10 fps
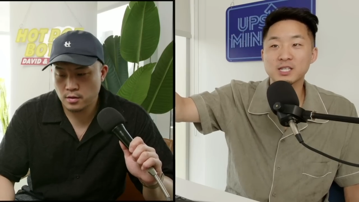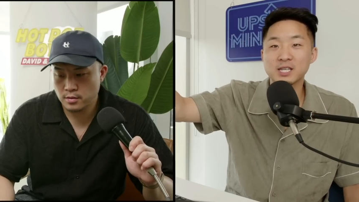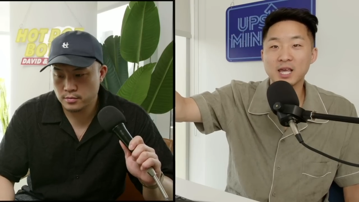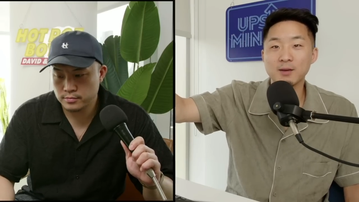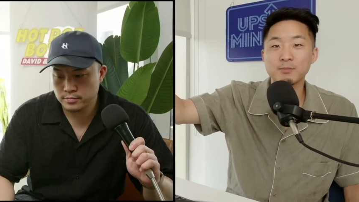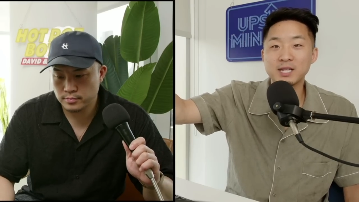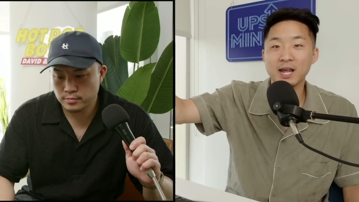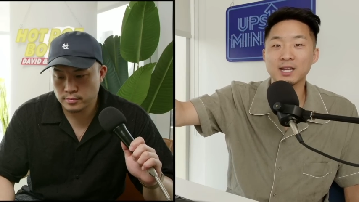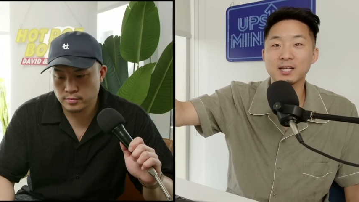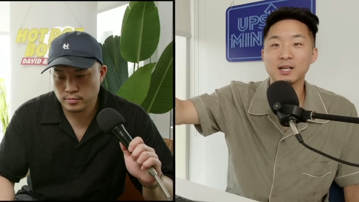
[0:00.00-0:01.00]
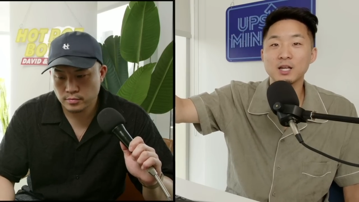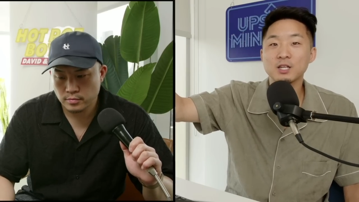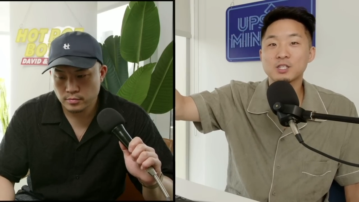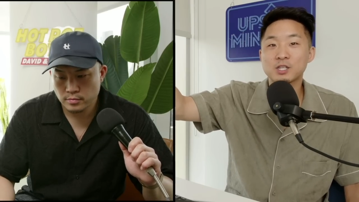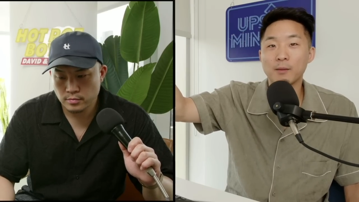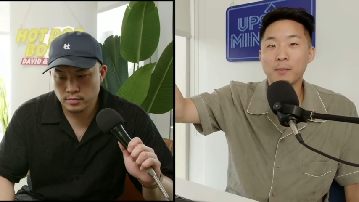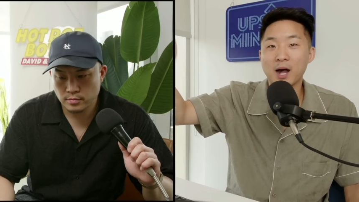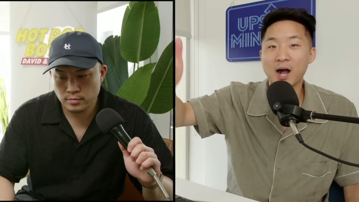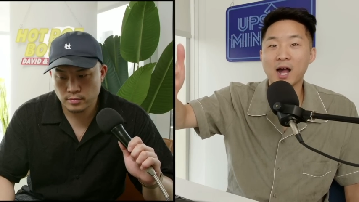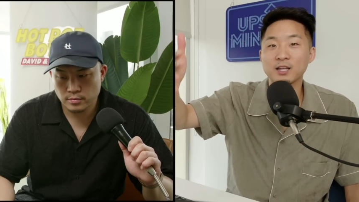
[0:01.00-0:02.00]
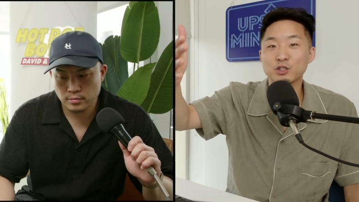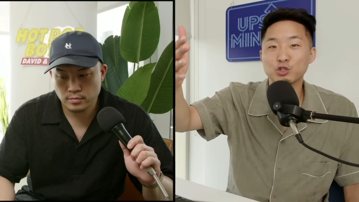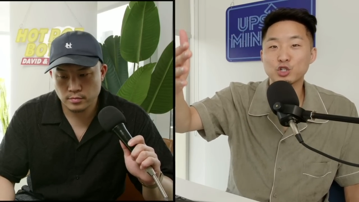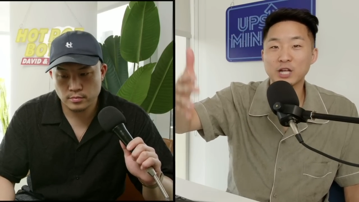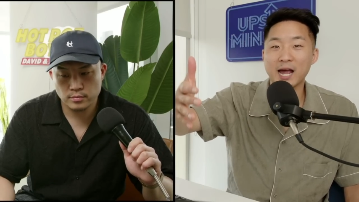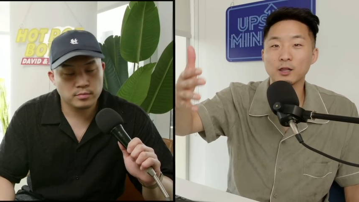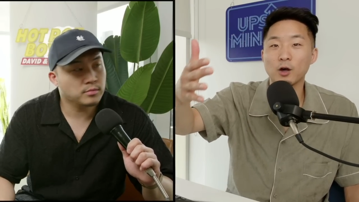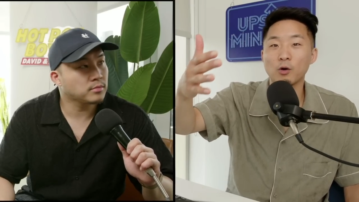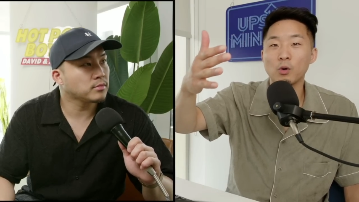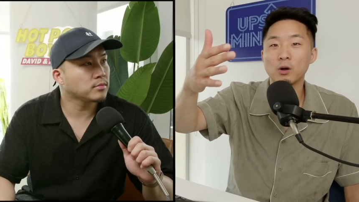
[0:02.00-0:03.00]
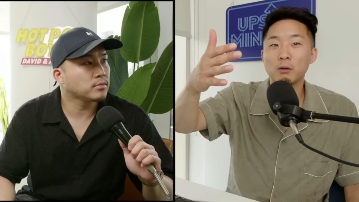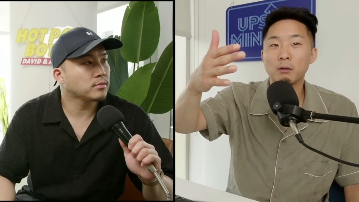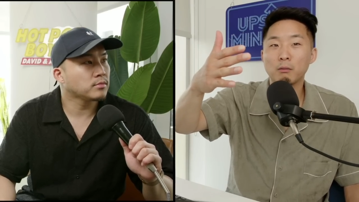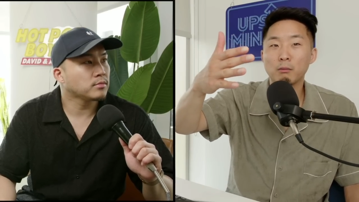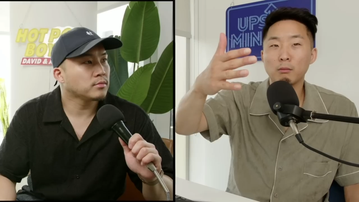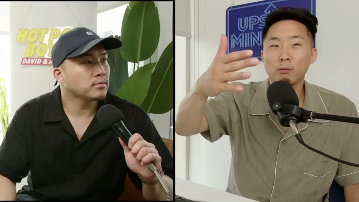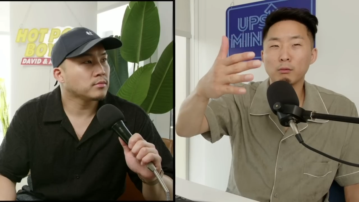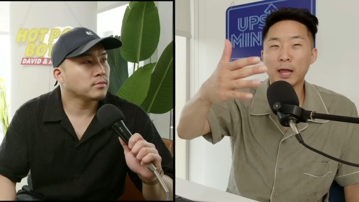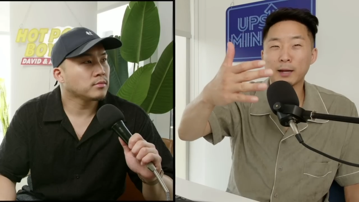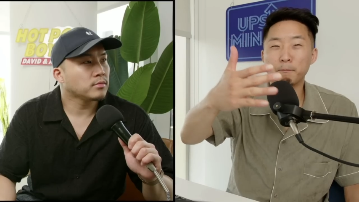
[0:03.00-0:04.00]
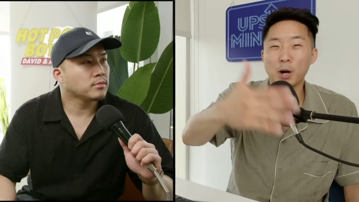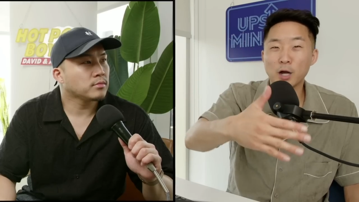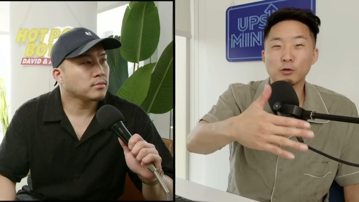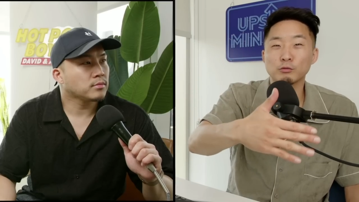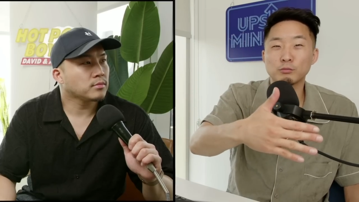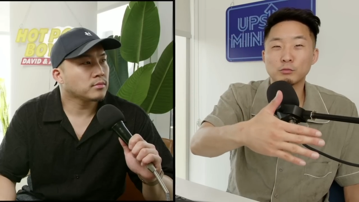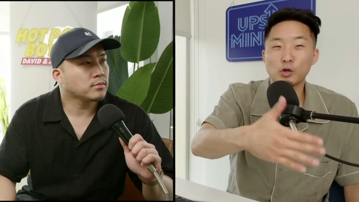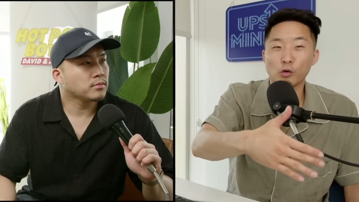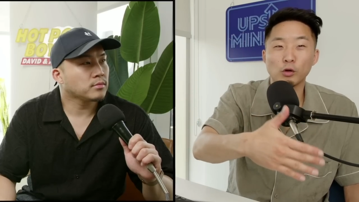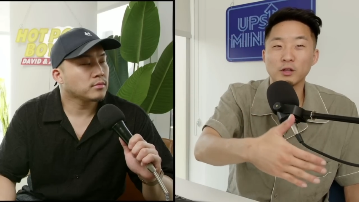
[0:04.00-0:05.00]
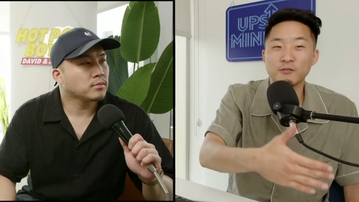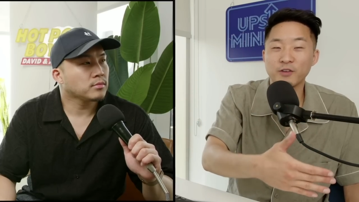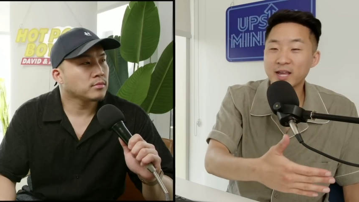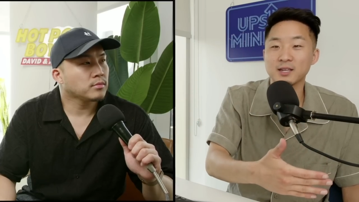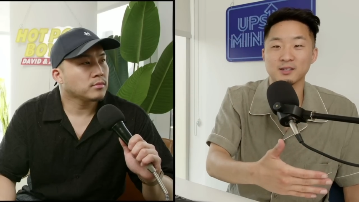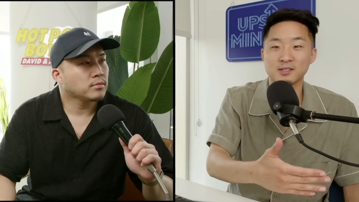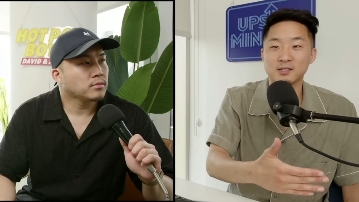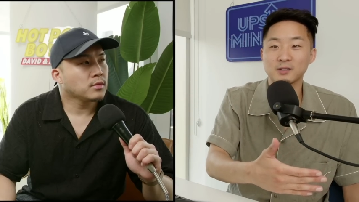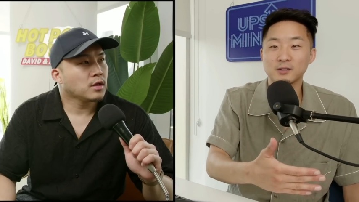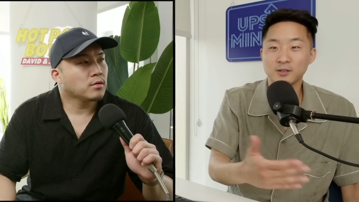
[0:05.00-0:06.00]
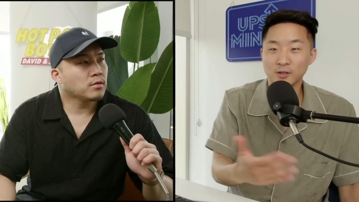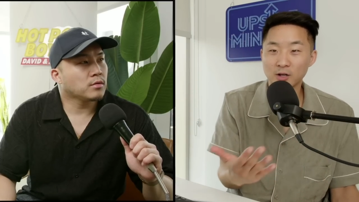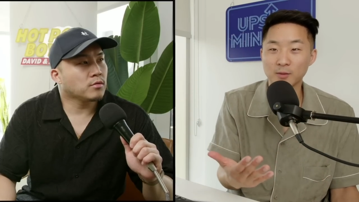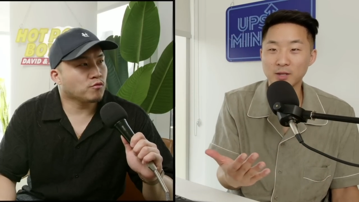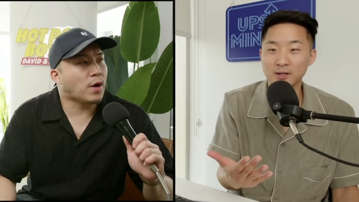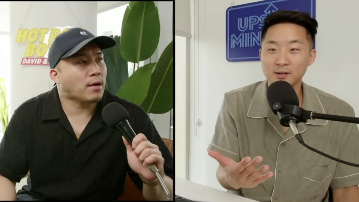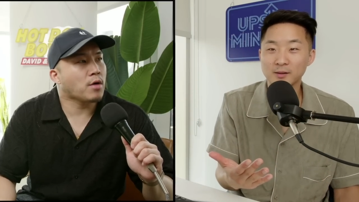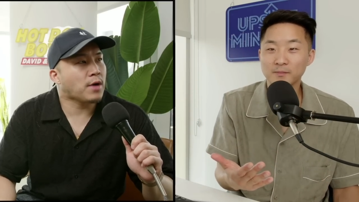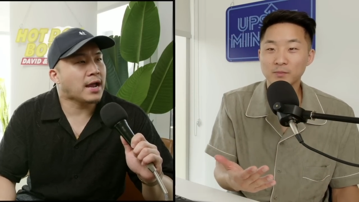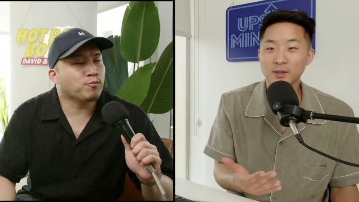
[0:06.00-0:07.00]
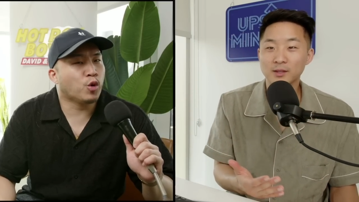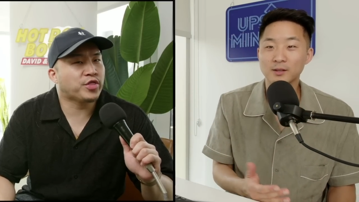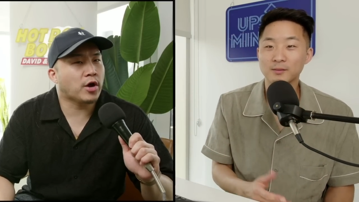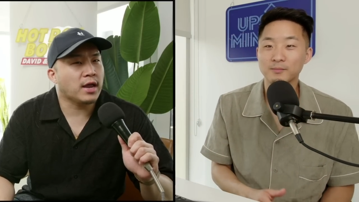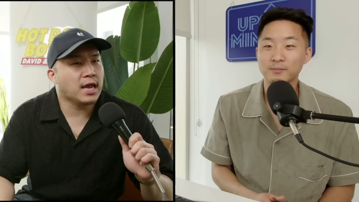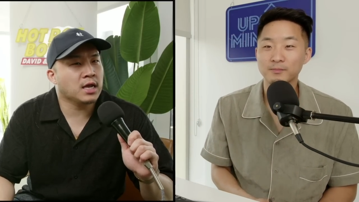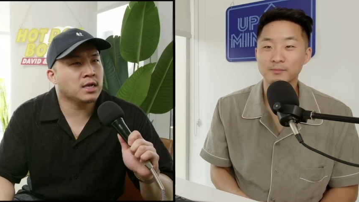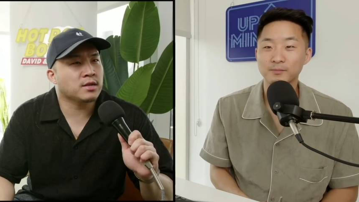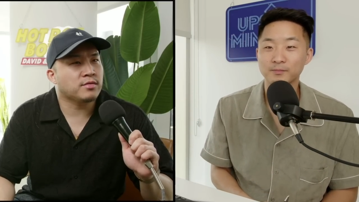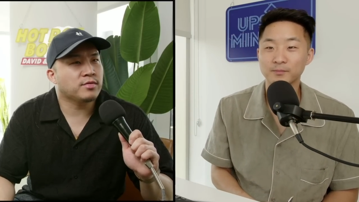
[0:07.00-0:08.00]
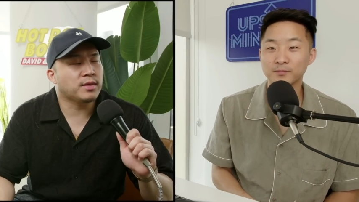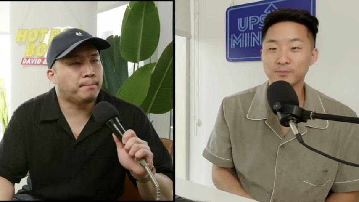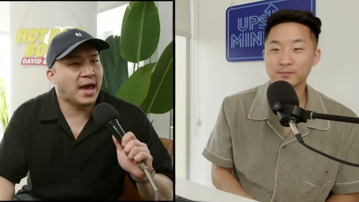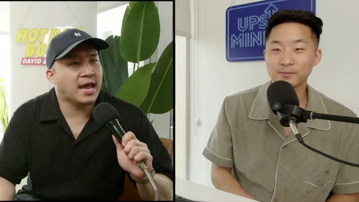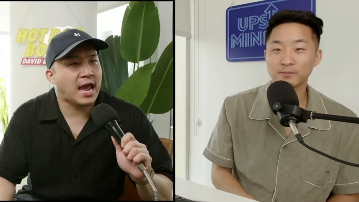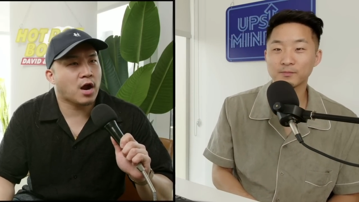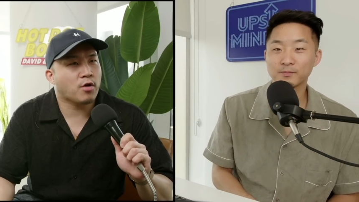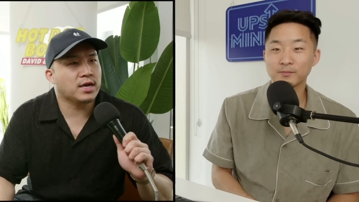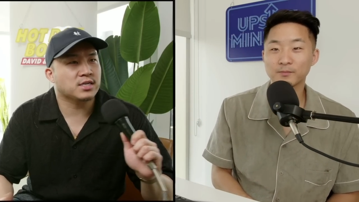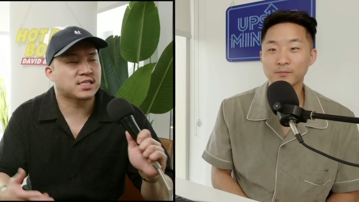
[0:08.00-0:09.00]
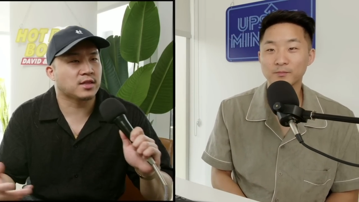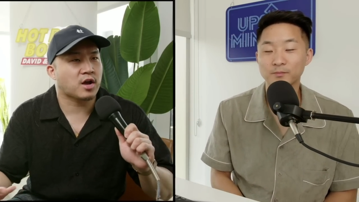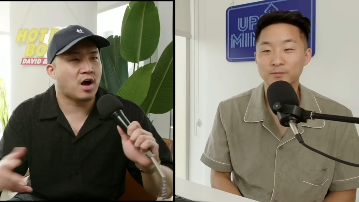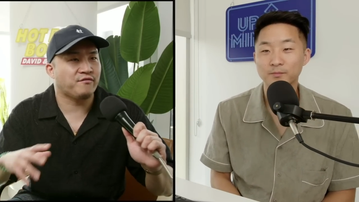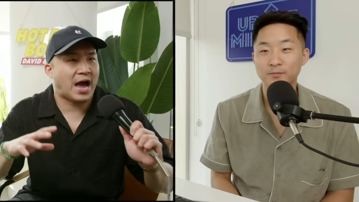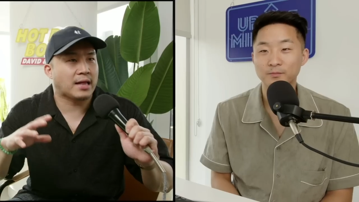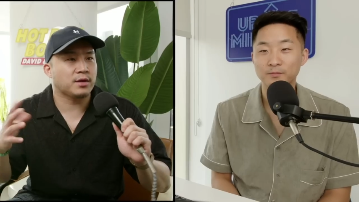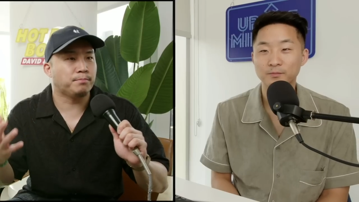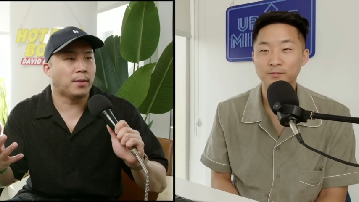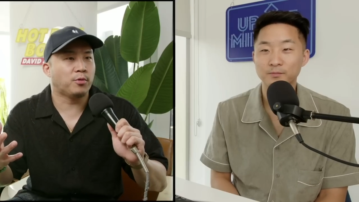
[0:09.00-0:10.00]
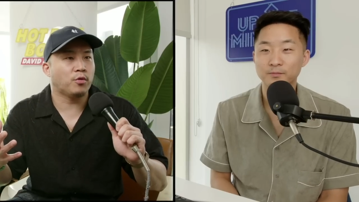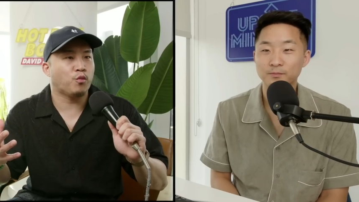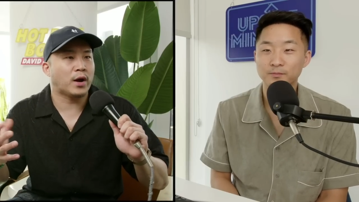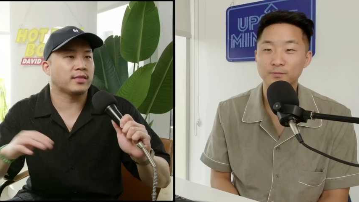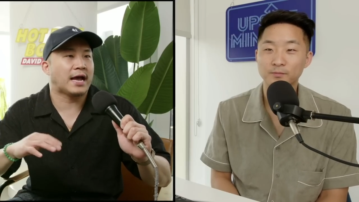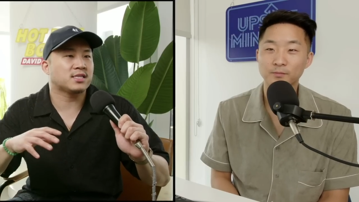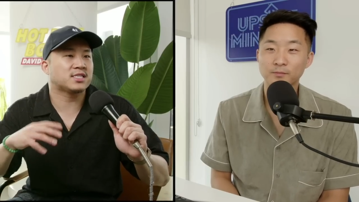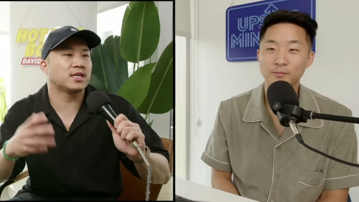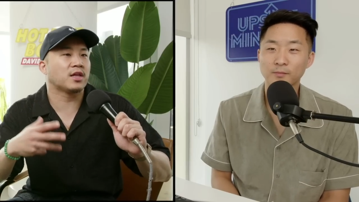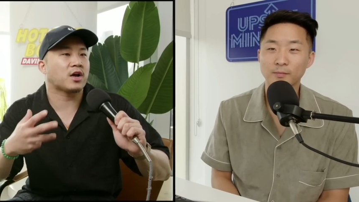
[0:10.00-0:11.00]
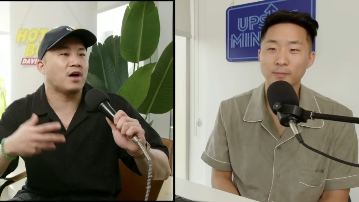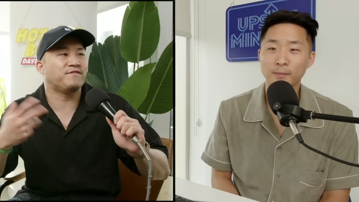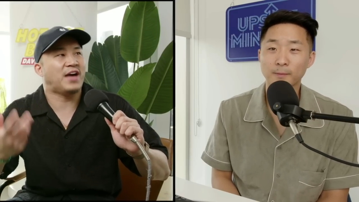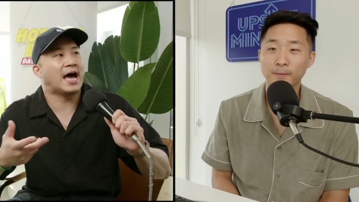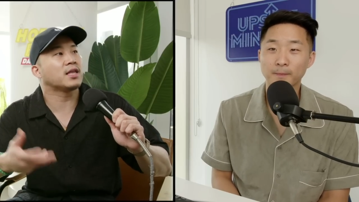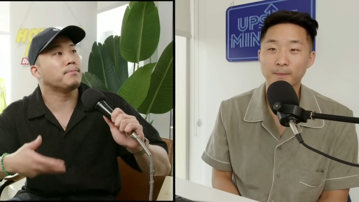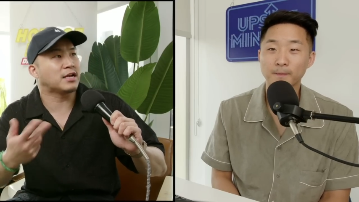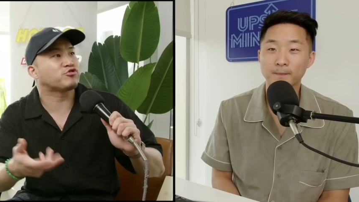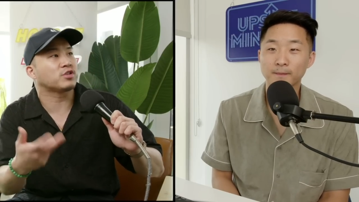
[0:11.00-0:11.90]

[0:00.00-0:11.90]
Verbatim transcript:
Speaker 1: him dating some hot, shallow, like bottled girl in Vegas. You
Speaker 2: know what I mean? Right, right, right. Well, they're in the Bay Area, Silicon Valley bubble where like Silicon Valley metrics